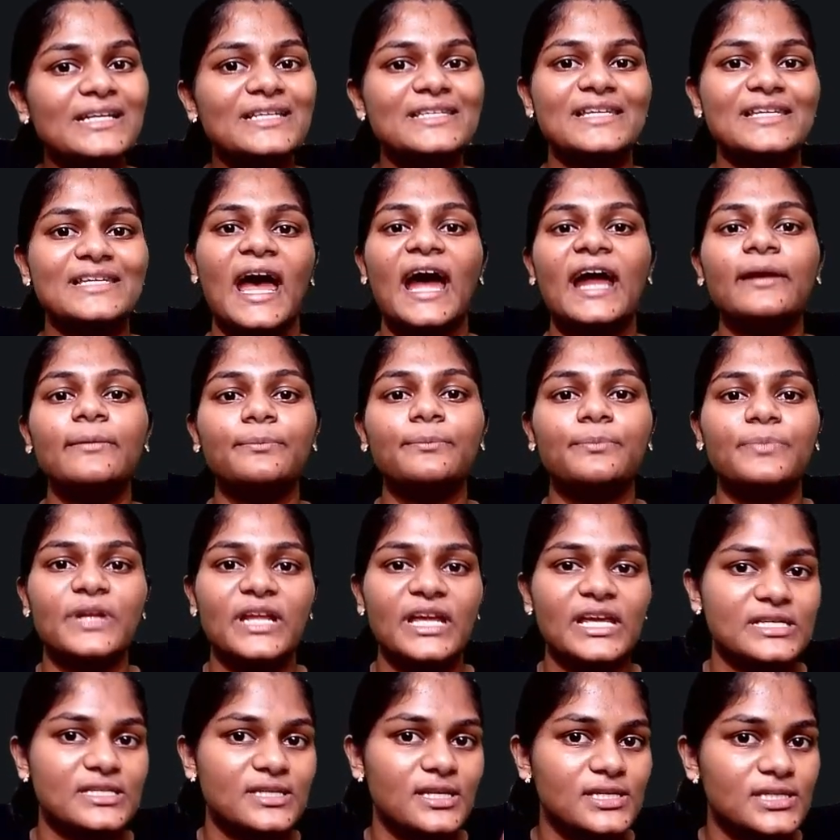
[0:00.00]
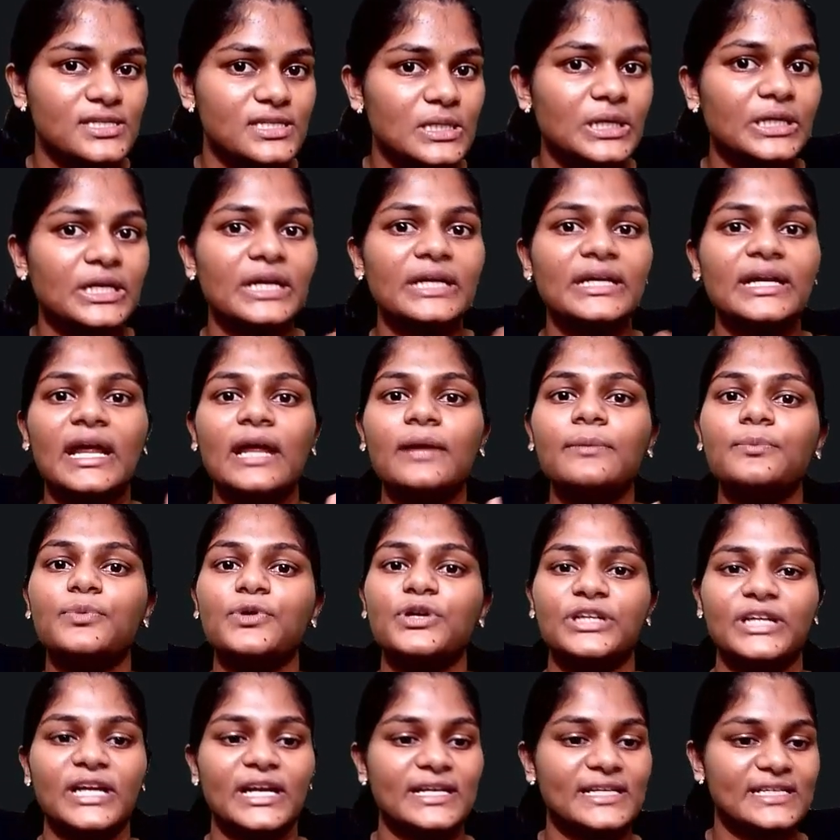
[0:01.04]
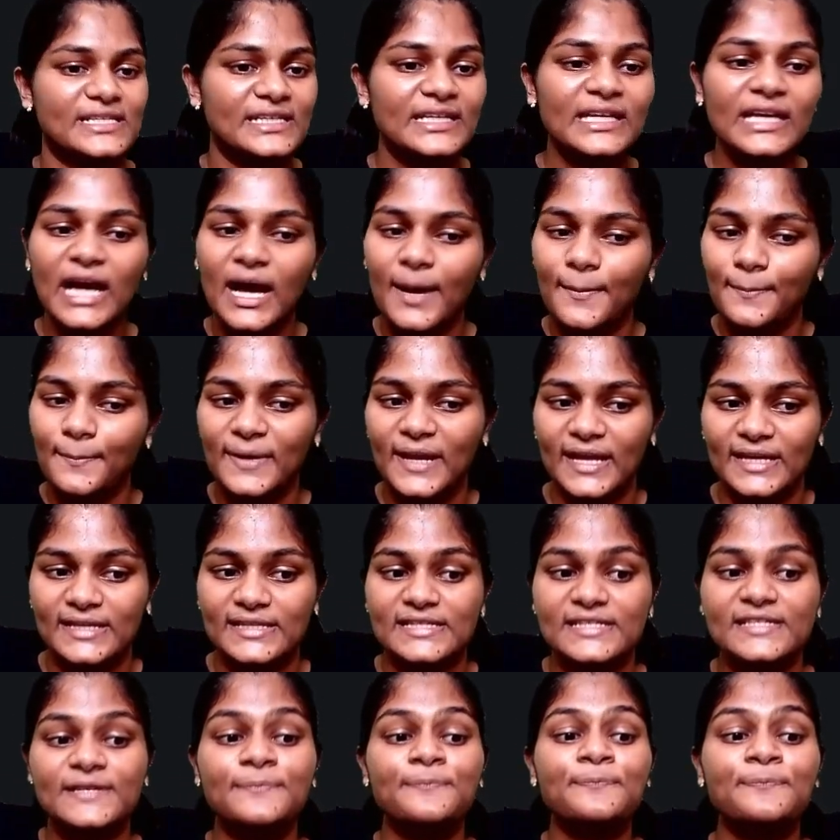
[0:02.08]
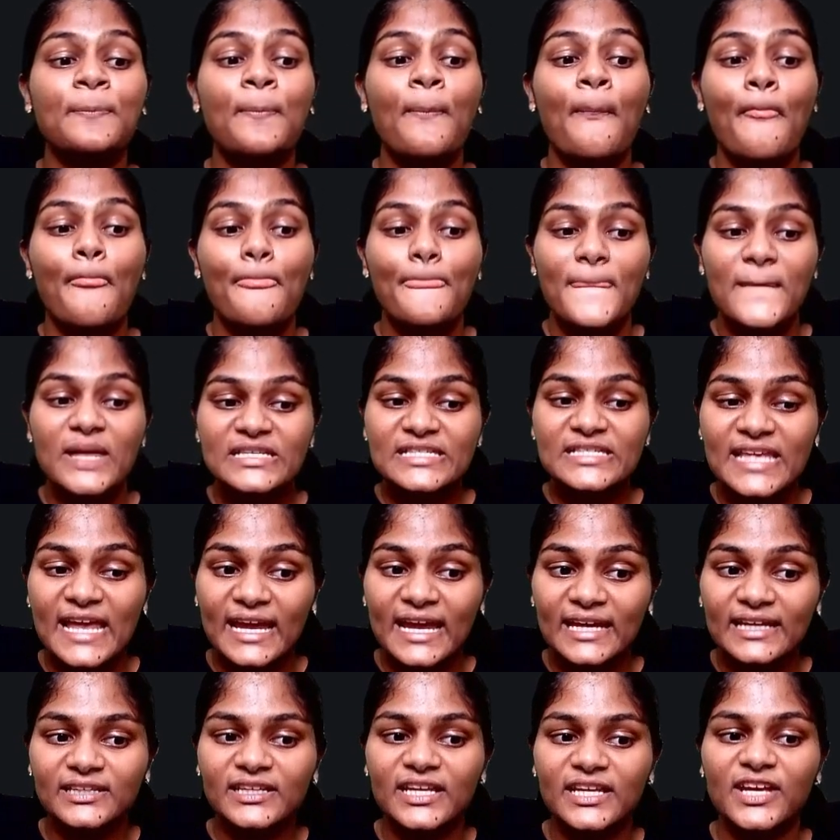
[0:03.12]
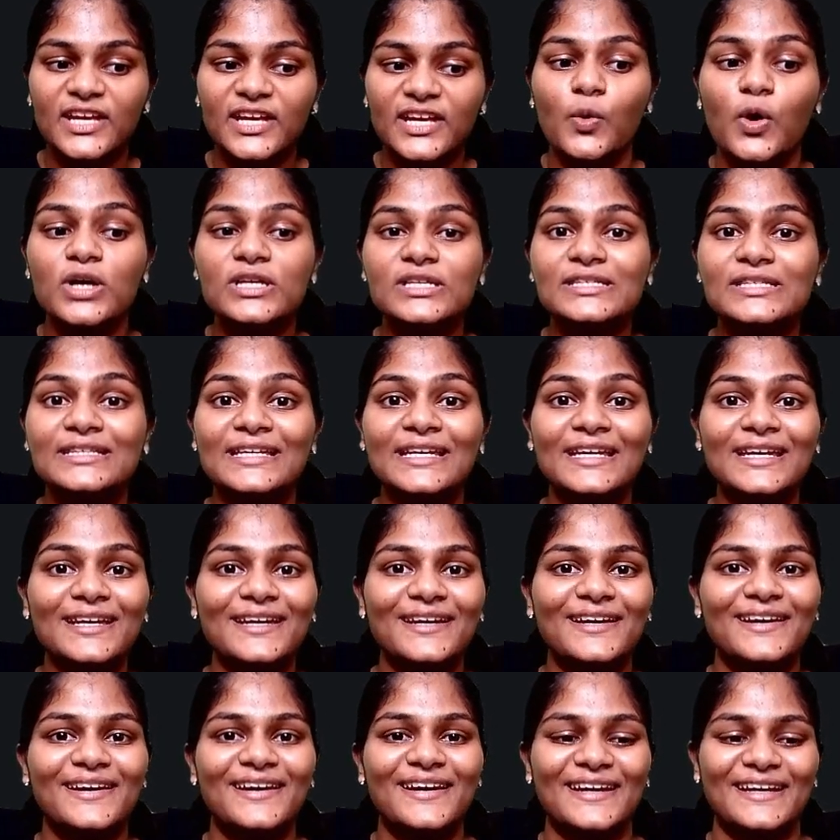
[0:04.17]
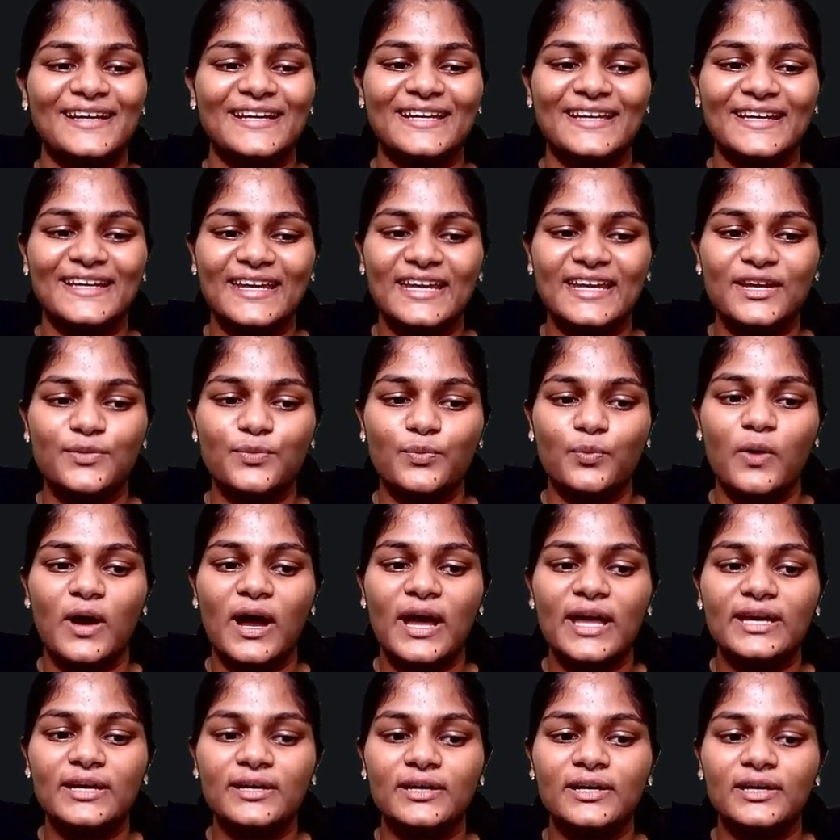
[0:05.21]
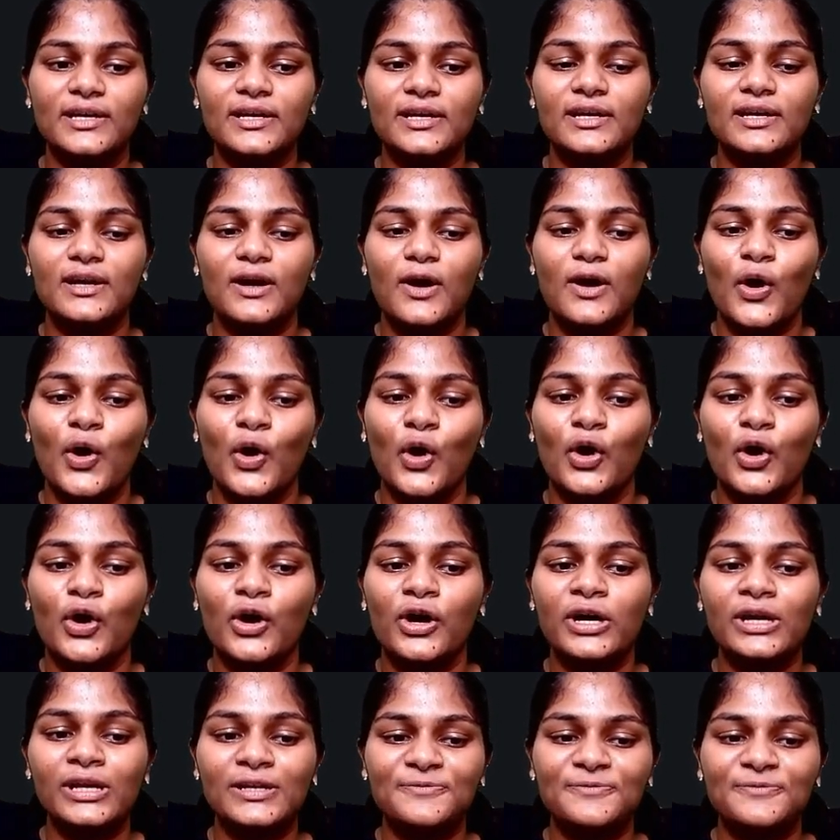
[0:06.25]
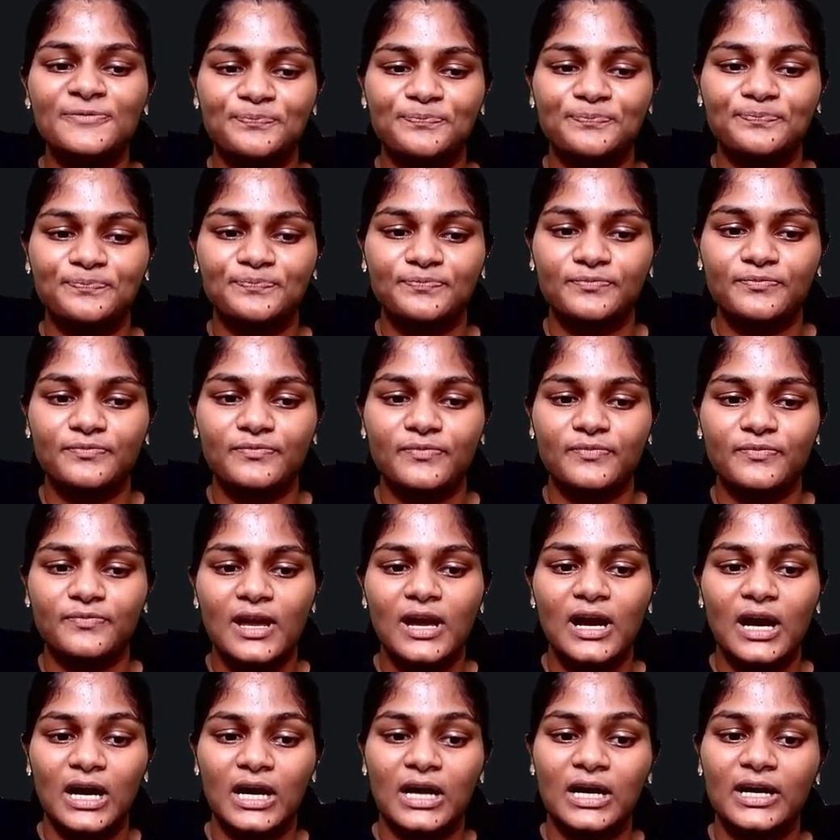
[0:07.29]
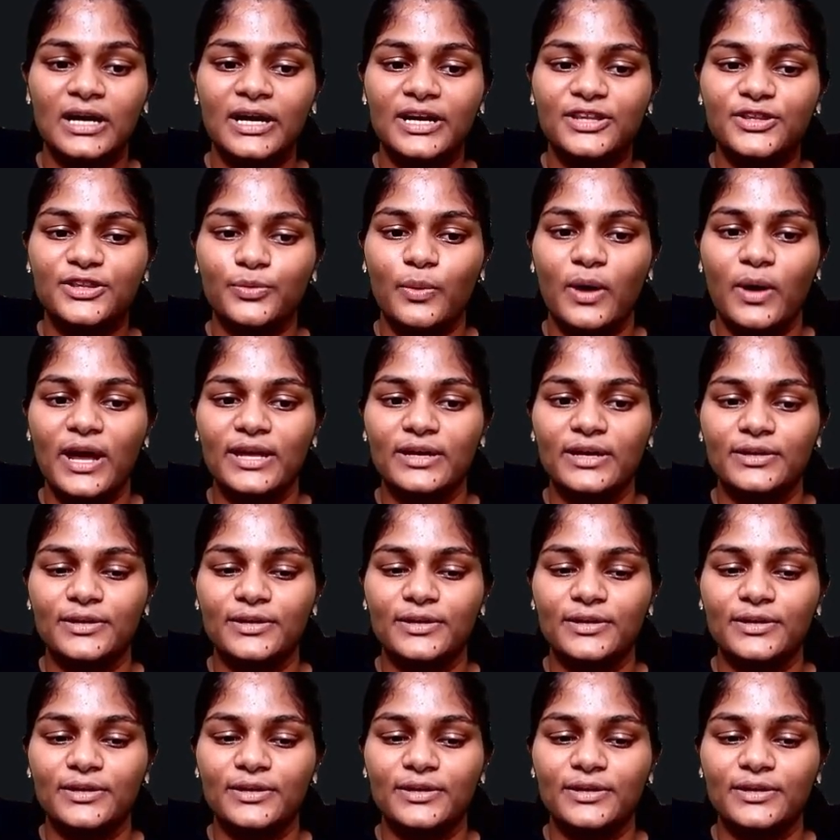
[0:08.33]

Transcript: and breaks the circuit and protects the appliance. Second thing was the green wire or earth wire.